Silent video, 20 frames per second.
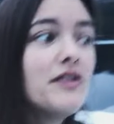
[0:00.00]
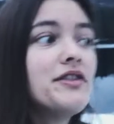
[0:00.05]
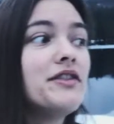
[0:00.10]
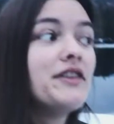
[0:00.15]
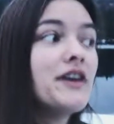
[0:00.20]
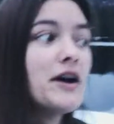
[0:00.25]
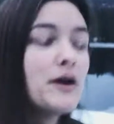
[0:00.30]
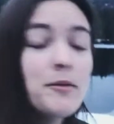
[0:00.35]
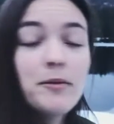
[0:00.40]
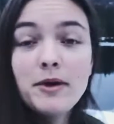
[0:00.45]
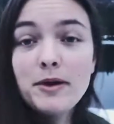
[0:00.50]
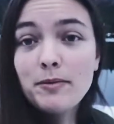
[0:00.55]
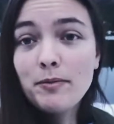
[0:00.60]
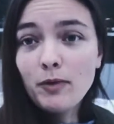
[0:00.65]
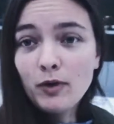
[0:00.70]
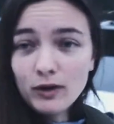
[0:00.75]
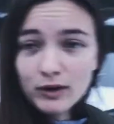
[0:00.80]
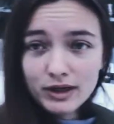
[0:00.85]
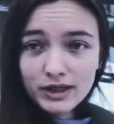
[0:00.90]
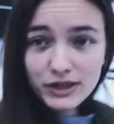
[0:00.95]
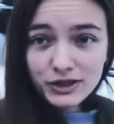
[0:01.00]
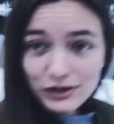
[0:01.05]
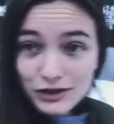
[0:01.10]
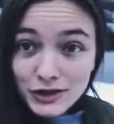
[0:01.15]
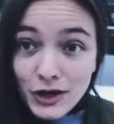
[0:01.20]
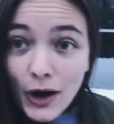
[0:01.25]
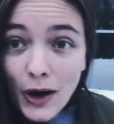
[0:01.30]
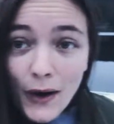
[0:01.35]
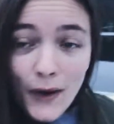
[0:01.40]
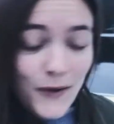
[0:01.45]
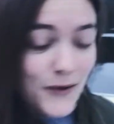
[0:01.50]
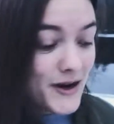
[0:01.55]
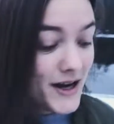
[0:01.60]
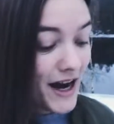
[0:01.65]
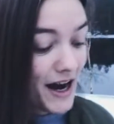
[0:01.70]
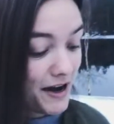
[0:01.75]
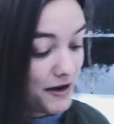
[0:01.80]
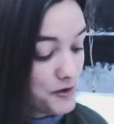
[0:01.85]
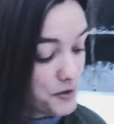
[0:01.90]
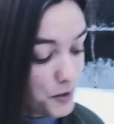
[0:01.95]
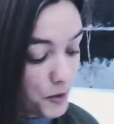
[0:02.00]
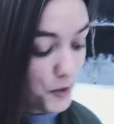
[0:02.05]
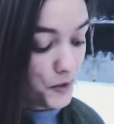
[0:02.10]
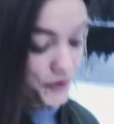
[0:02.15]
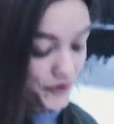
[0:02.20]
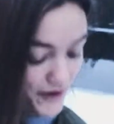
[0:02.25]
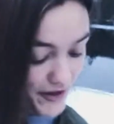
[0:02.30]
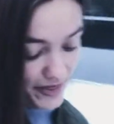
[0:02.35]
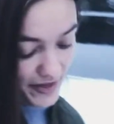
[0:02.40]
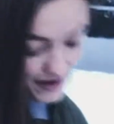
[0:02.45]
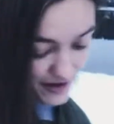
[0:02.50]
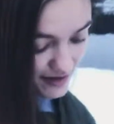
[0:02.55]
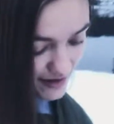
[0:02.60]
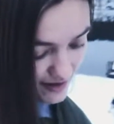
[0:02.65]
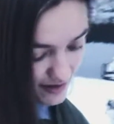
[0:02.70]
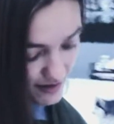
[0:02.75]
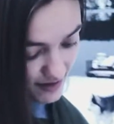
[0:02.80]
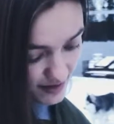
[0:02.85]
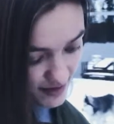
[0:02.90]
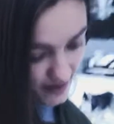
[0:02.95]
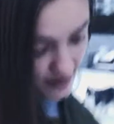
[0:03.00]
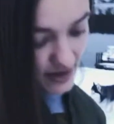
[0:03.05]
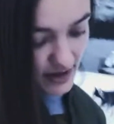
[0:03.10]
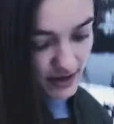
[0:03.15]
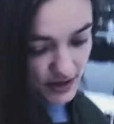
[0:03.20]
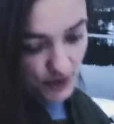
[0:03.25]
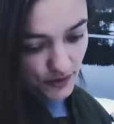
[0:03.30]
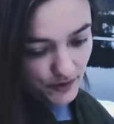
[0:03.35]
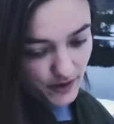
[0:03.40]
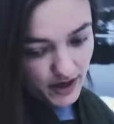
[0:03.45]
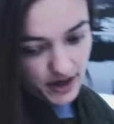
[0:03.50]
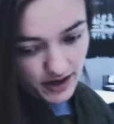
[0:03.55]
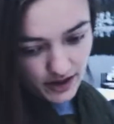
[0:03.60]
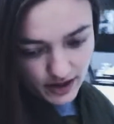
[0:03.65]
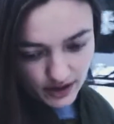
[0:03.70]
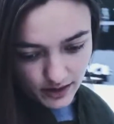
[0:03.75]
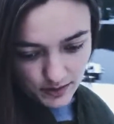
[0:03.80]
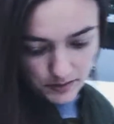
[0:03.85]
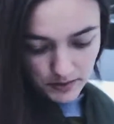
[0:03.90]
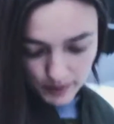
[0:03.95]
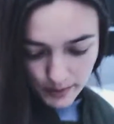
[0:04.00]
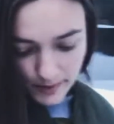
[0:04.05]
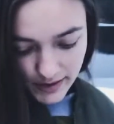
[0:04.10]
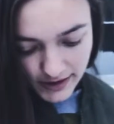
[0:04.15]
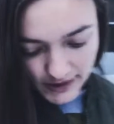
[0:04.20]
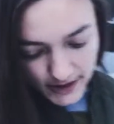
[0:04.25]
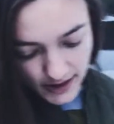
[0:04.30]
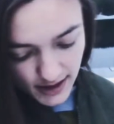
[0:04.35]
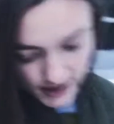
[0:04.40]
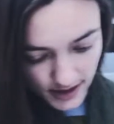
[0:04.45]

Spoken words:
there'll be more snow and cold than that there is over here at the moment.